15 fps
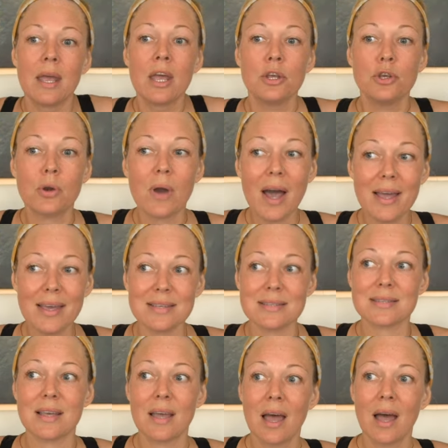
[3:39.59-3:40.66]
you
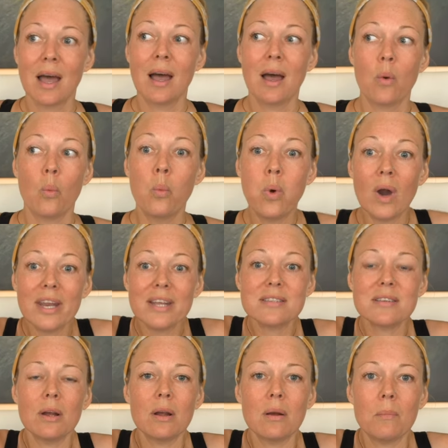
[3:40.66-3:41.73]
guys, what is
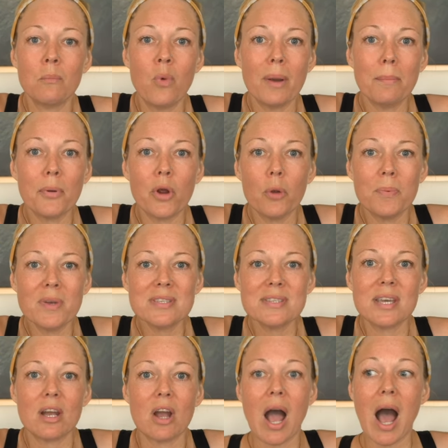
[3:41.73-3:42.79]
our one purpose
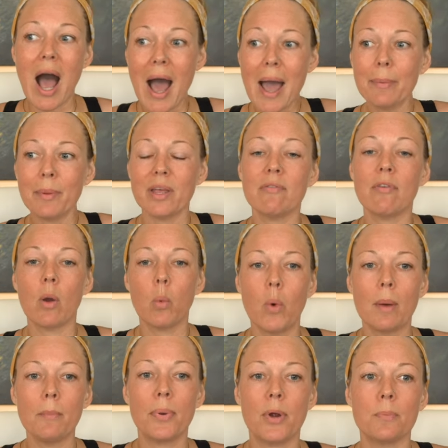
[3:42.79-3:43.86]
here? I believe our
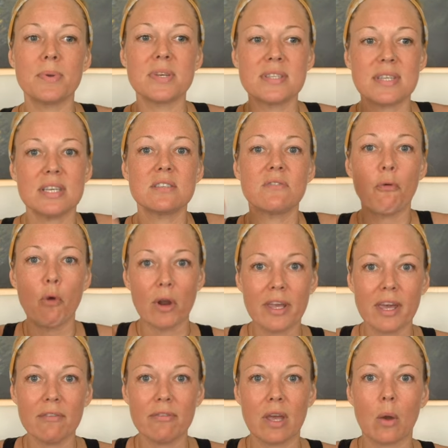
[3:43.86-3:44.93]
one purpose is
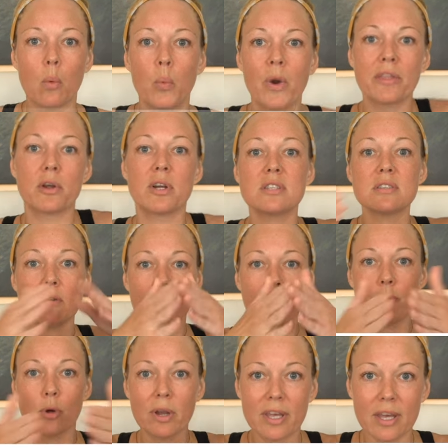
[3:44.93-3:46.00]
forgiving, whether it's
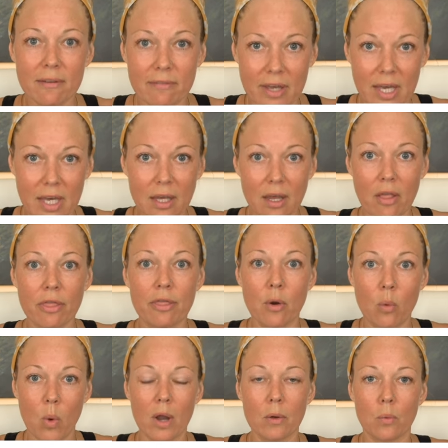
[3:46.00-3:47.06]
forgiving, the
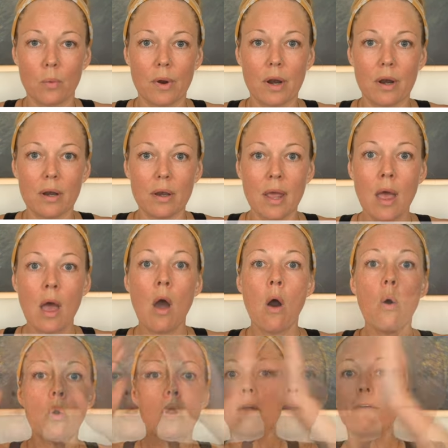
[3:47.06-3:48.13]
one word,
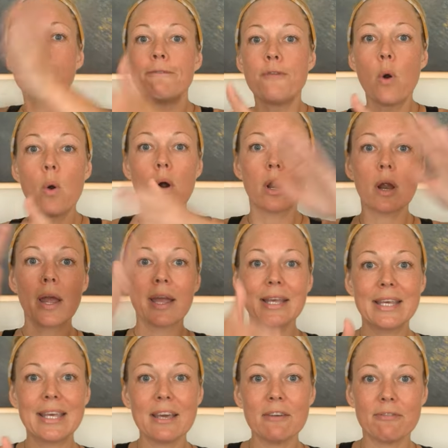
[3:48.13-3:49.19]
or
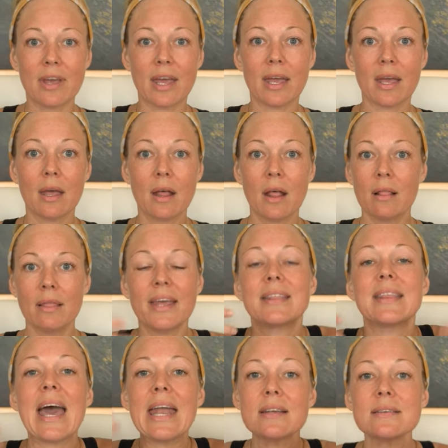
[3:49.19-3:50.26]
forgiving. Like,
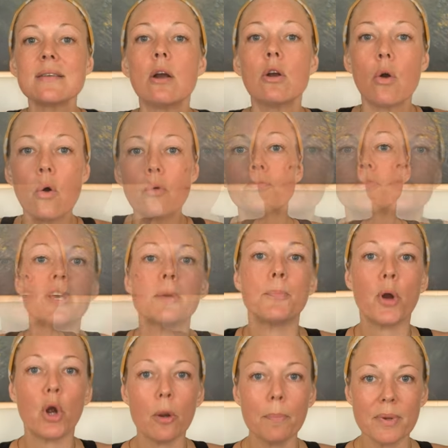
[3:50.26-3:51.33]
that is our only
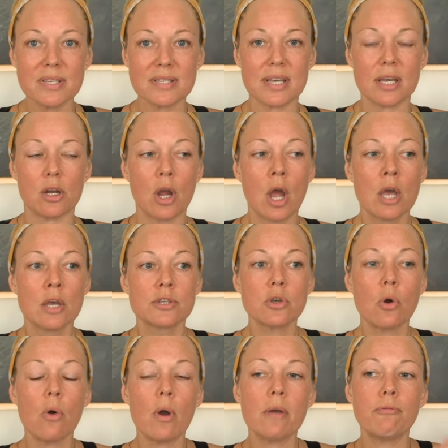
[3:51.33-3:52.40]
purpose here.
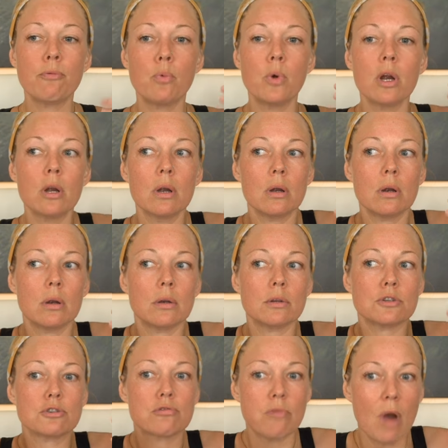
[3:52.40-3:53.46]
So if we're
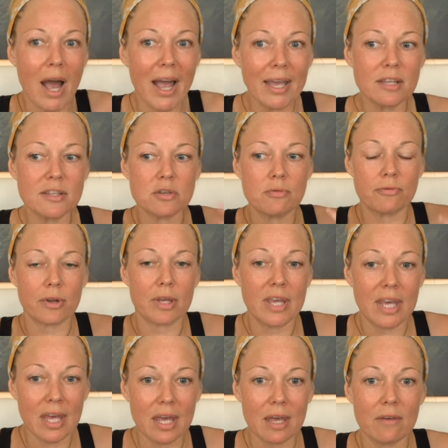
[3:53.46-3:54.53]
trying to
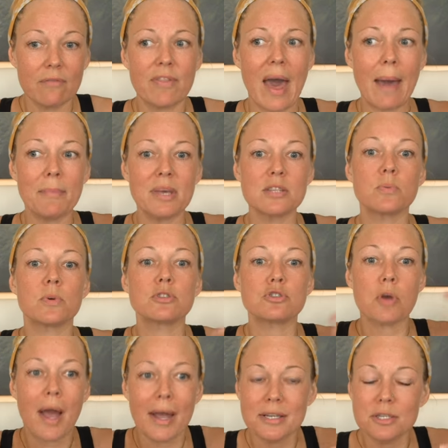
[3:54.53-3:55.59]
forgive, that means we're
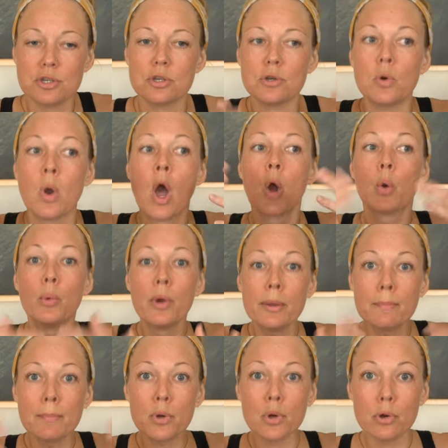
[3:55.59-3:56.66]
trying to
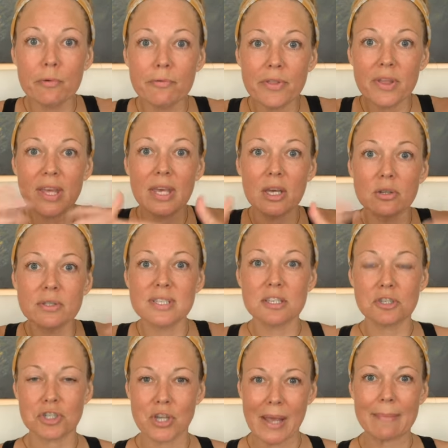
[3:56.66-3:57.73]
remove the guilt and
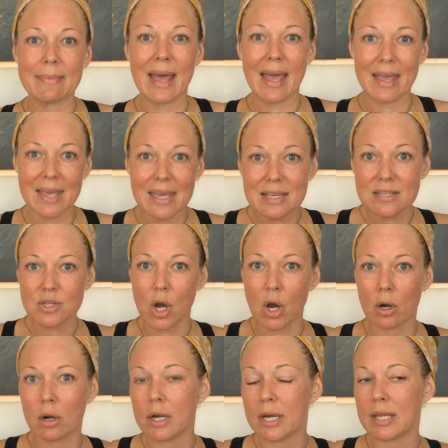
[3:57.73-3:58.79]
shame that is
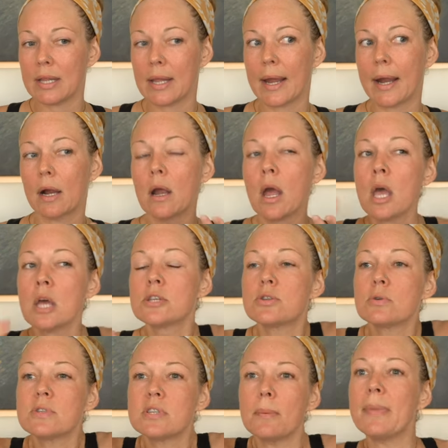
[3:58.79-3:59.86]
already there.
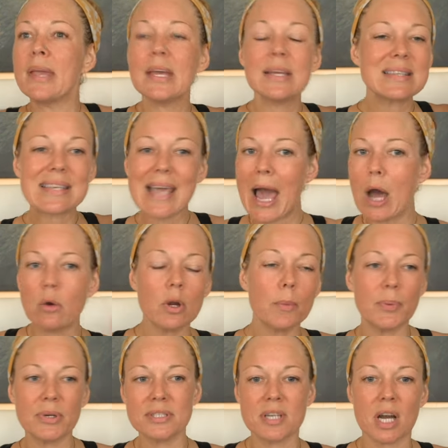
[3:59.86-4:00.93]
So to me, it's
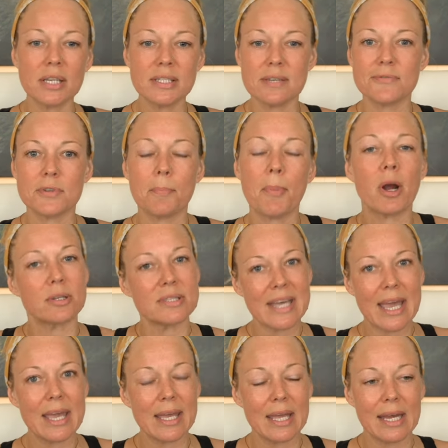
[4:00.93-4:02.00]
counterproductive to
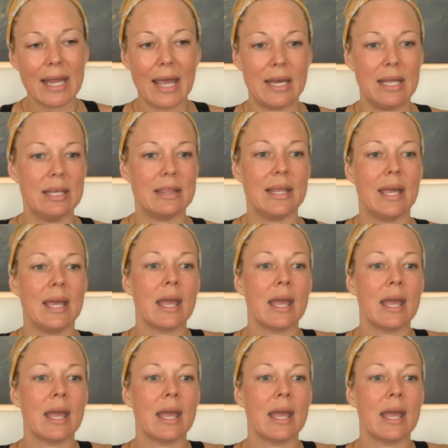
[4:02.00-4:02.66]
partake in anything